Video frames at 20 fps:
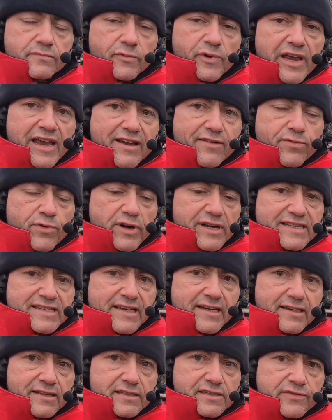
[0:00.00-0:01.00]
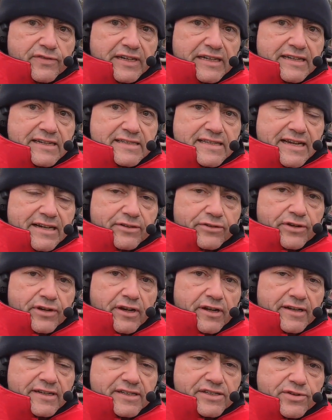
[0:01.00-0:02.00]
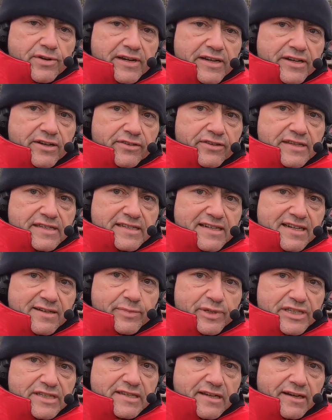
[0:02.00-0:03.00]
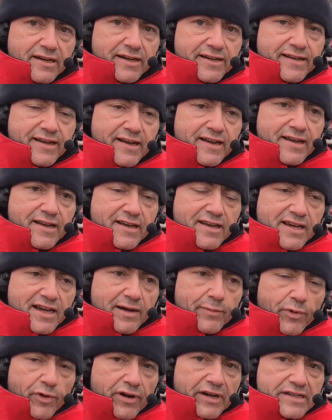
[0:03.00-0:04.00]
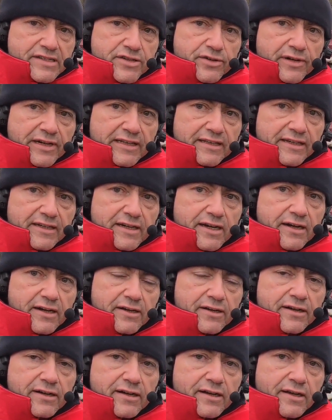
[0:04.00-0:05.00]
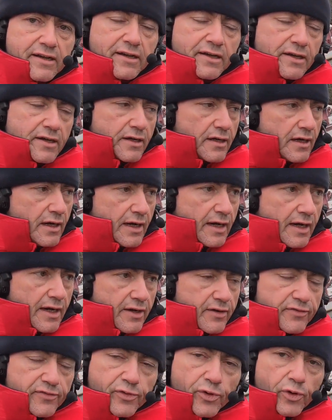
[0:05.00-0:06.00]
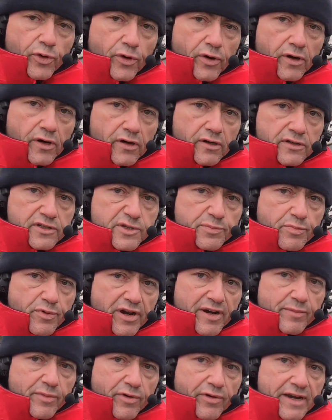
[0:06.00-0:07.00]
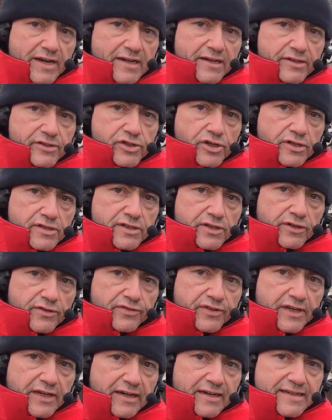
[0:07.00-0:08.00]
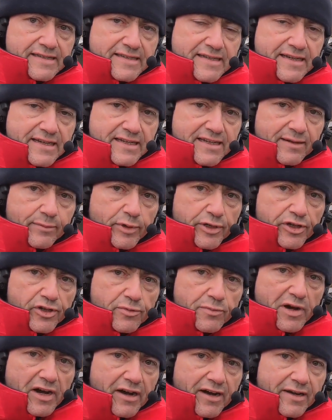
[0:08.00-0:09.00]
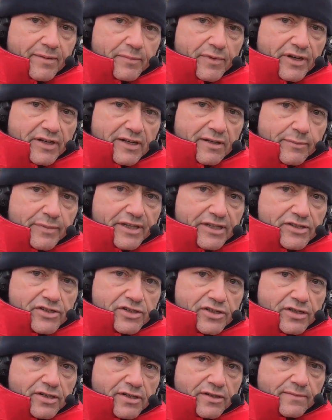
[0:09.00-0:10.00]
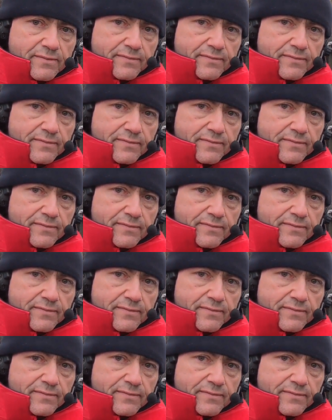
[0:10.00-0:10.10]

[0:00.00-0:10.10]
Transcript: We have Whitetail's fenders out and lines ready on the starboard side, and we're entering the cut for Osprey Marina just off the ICW behind Myrtle Beach.